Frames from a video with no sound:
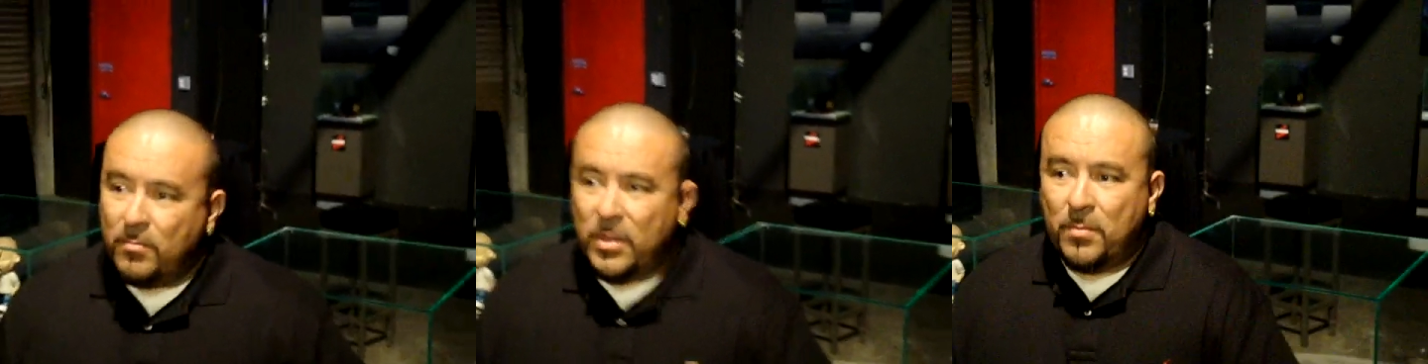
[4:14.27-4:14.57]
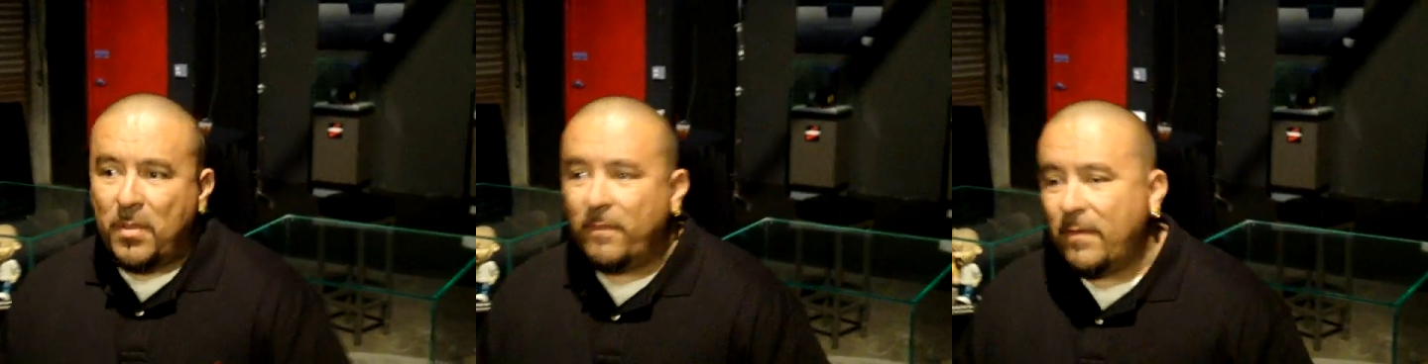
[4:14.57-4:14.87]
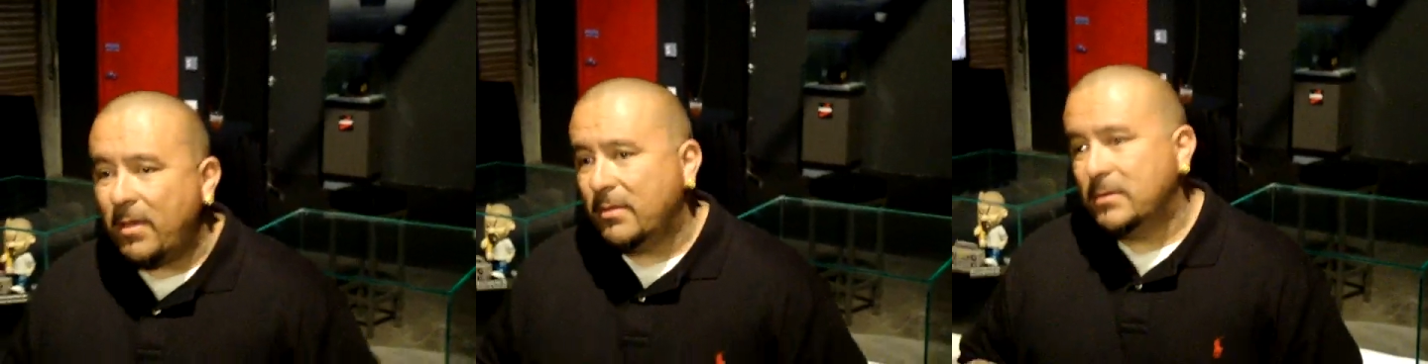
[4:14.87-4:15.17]
Me and my
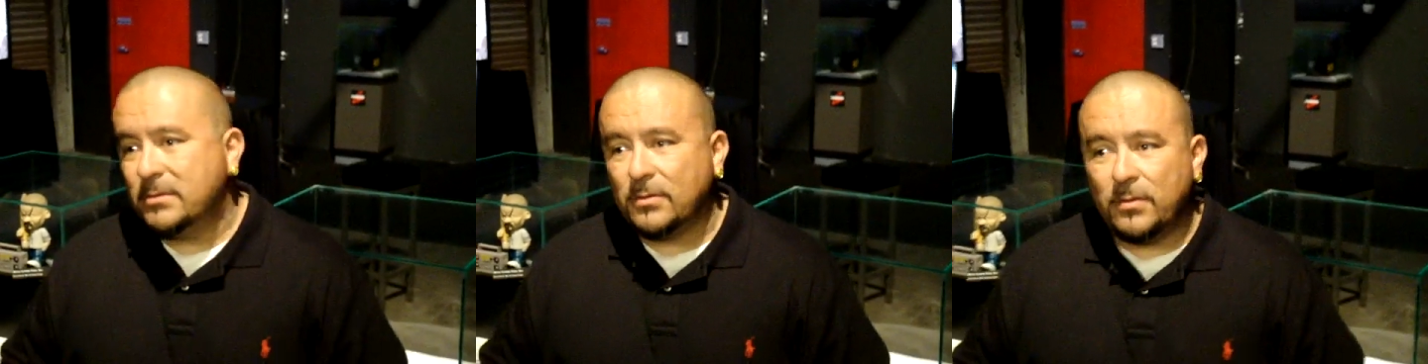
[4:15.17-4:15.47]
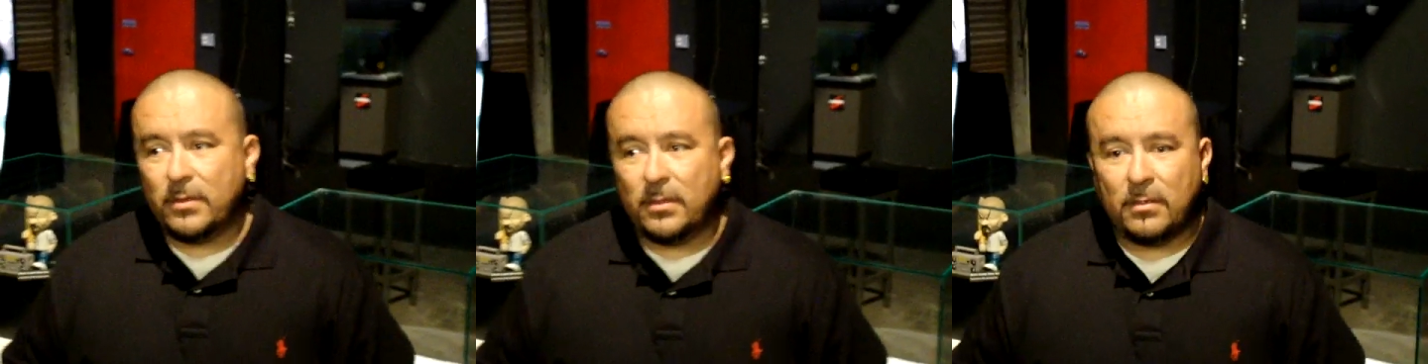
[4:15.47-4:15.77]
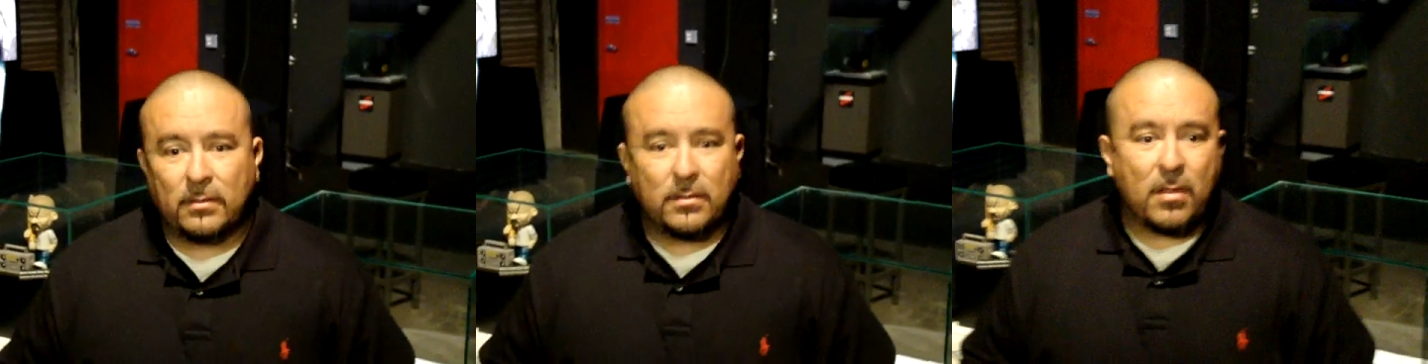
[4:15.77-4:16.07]
father used to go to
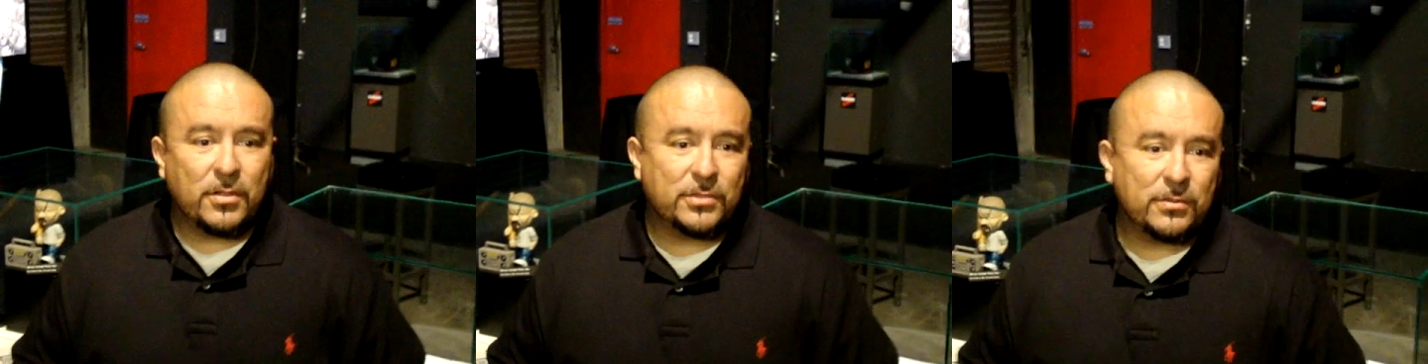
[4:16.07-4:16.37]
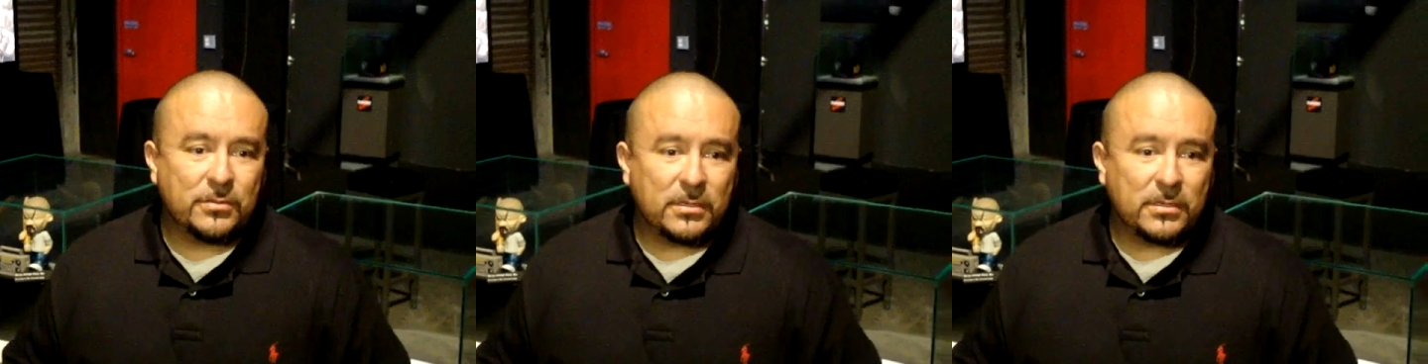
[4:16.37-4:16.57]
car shows